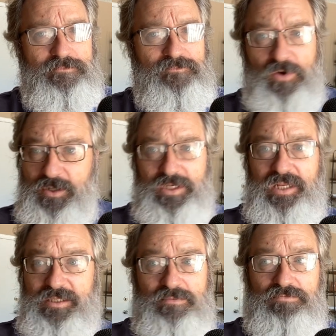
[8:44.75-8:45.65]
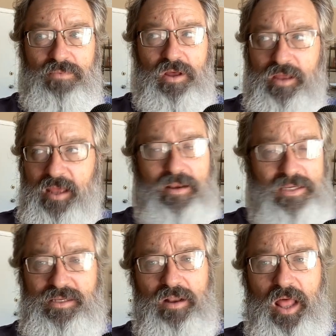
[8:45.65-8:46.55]
First is, and
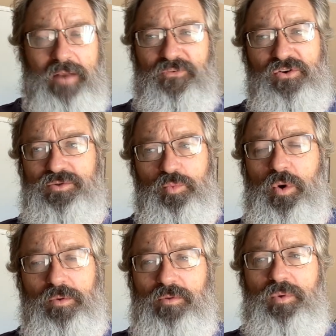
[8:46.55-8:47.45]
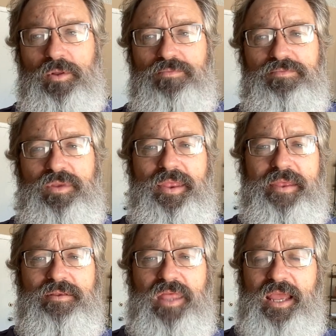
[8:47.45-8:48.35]
a lot of folks will
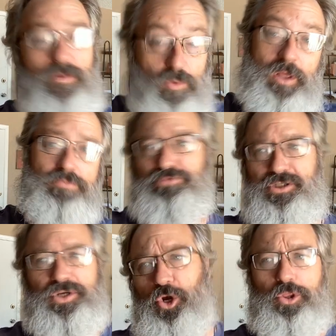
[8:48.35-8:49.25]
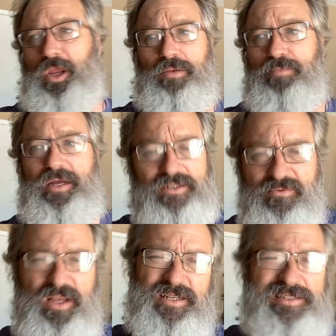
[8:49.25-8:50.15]
think, well, just start thinking positive
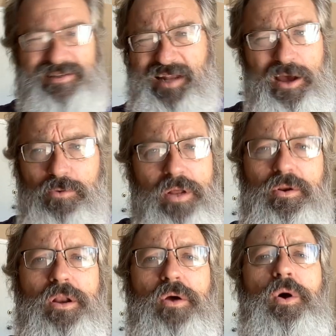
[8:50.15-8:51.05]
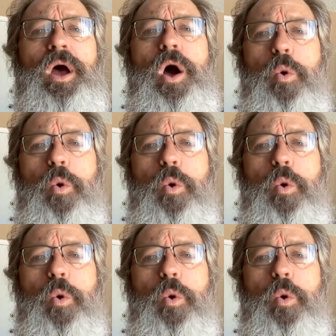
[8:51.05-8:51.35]
thoughts. No, no, no, no.